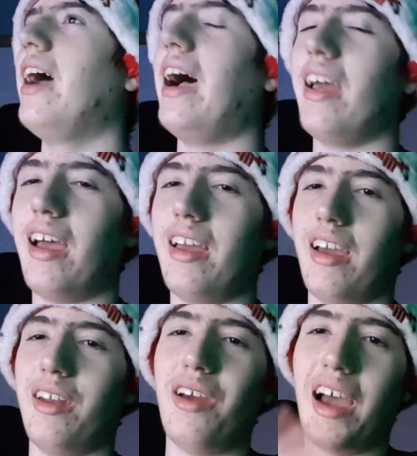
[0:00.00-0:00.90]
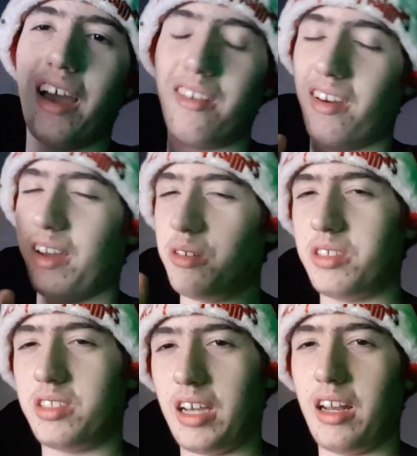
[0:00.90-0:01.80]
I
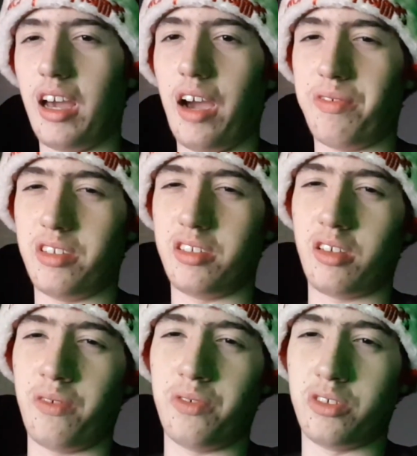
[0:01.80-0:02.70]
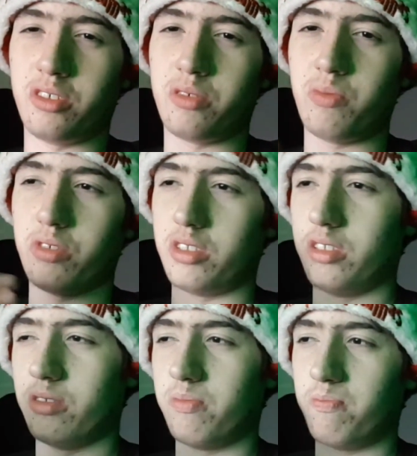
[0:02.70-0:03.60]
understand half of the stuff
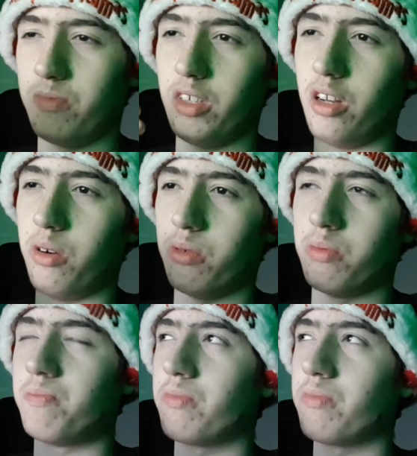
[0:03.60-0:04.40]
wasn't, you know,